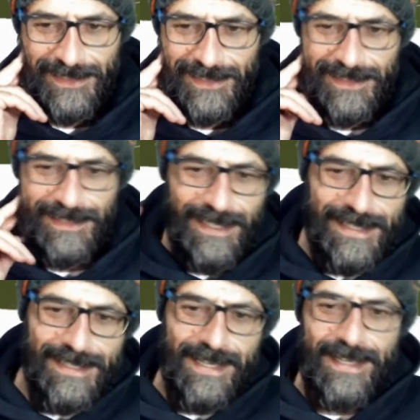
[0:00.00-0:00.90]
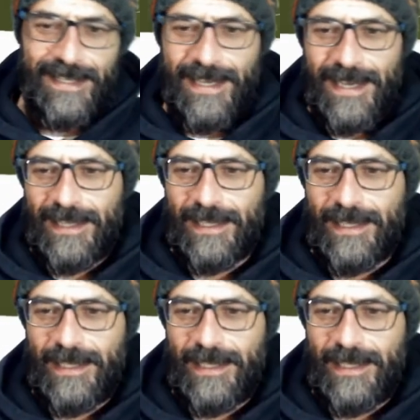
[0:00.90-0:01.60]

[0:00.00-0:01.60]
Let's say unlucky.